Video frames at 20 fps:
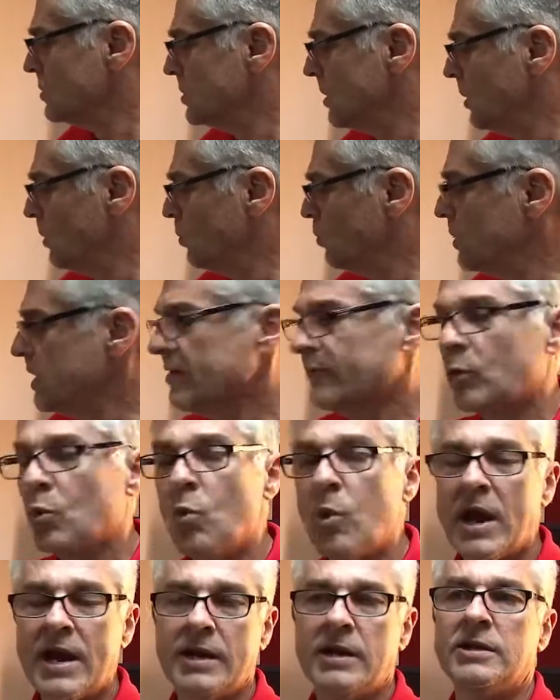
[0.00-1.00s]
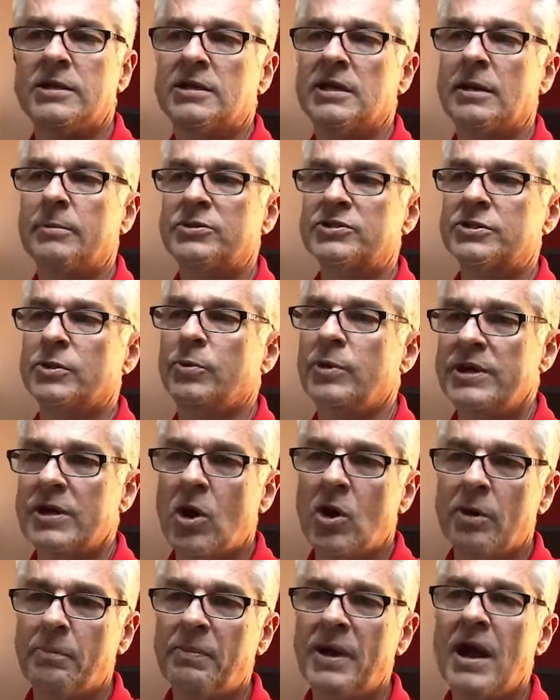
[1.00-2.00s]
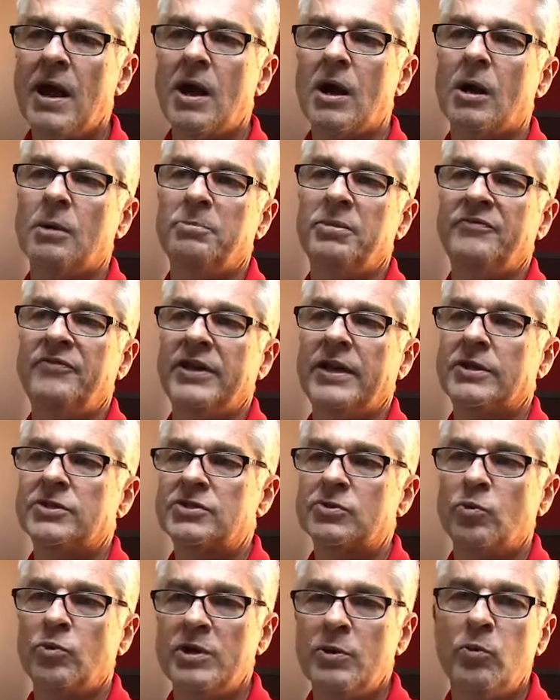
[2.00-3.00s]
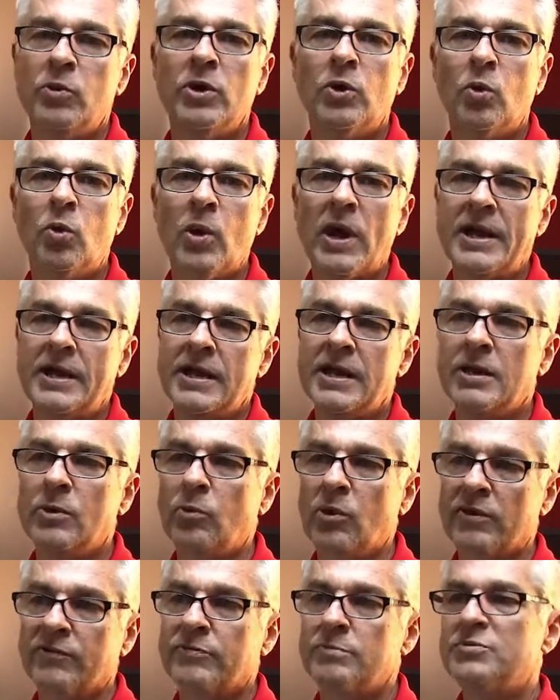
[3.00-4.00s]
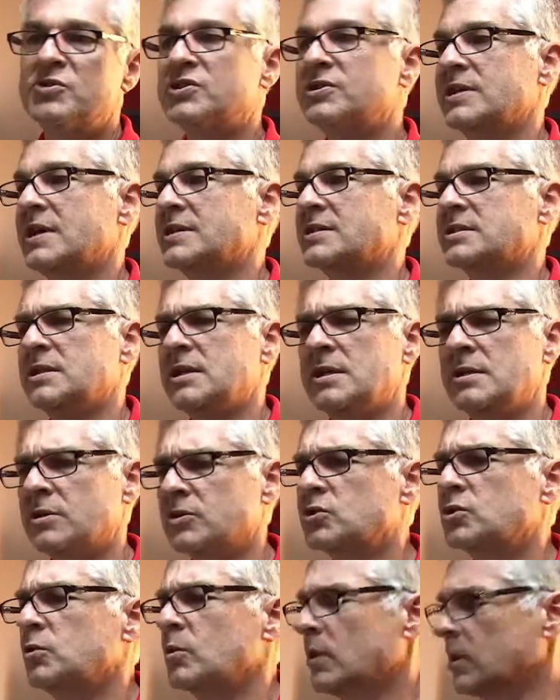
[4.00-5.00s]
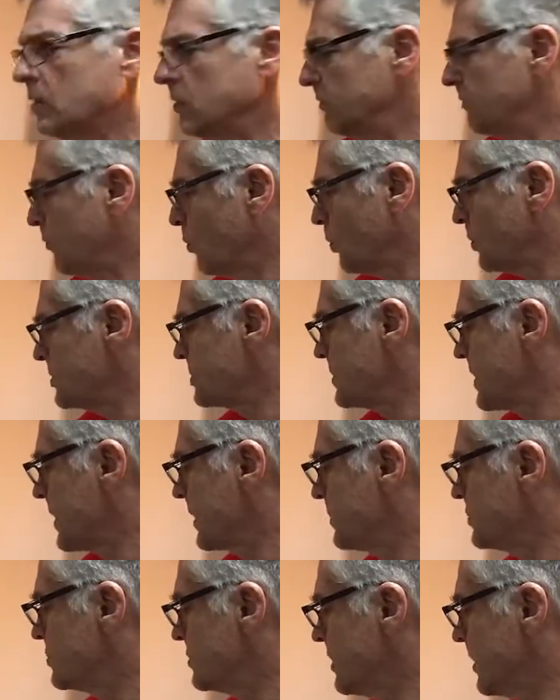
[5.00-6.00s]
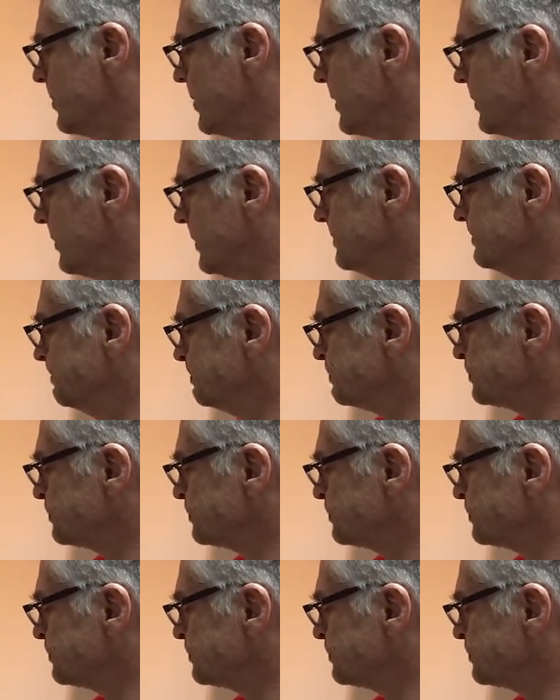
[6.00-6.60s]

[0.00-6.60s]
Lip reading: So we have a waiting timer. So on power up events, we will wait anywhere from 60 to 240 seconds typically.